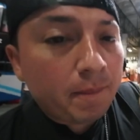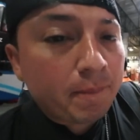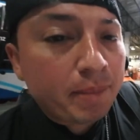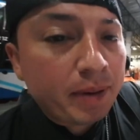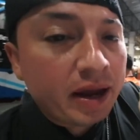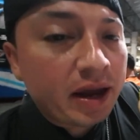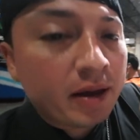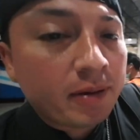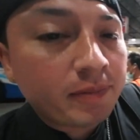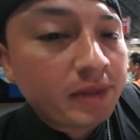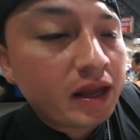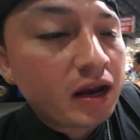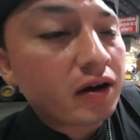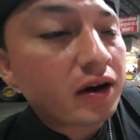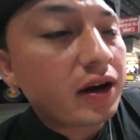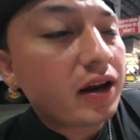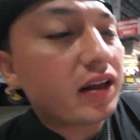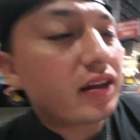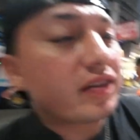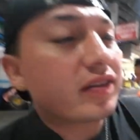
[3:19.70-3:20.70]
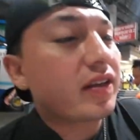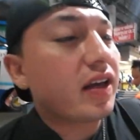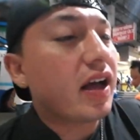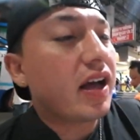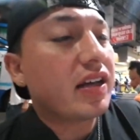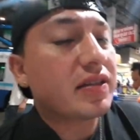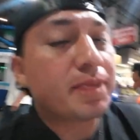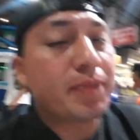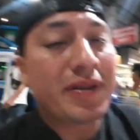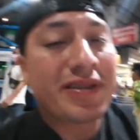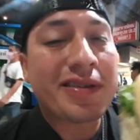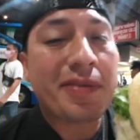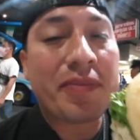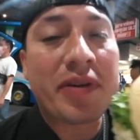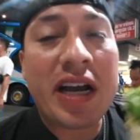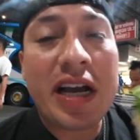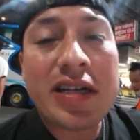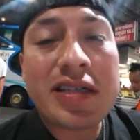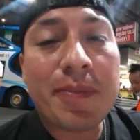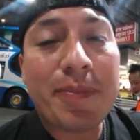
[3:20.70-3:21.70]
Bam, there it is, guys. Put some
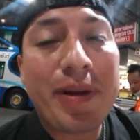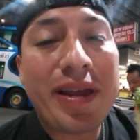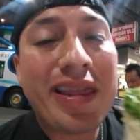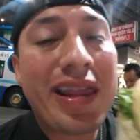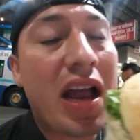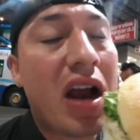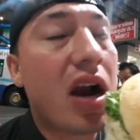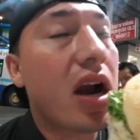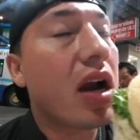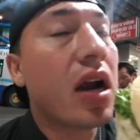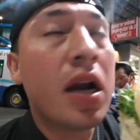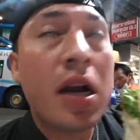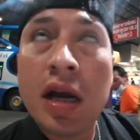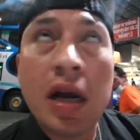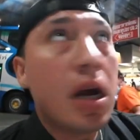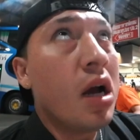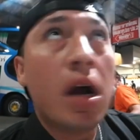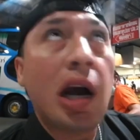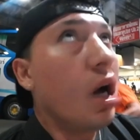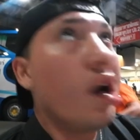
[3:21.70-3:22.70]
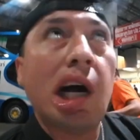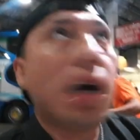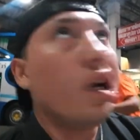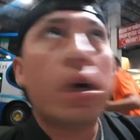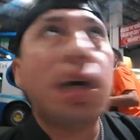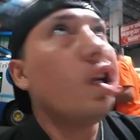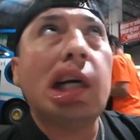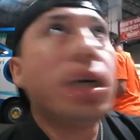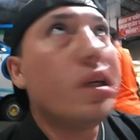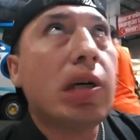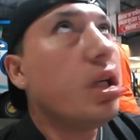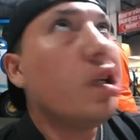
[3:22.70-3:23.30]
ketchup in there. Ah.